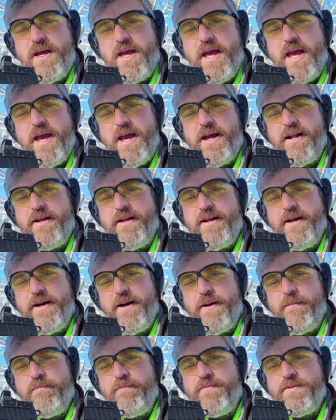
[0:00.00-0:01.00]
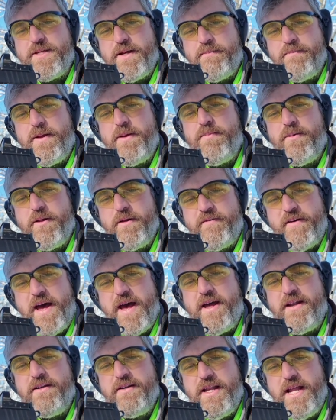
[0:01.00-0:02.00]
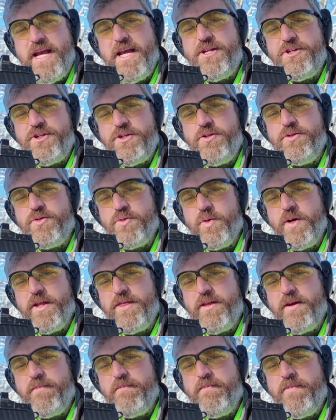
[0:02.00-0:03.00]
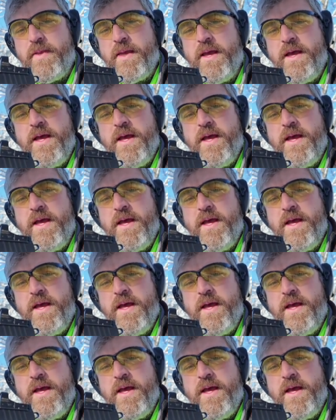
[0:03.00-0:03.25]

and some people have had issues with them,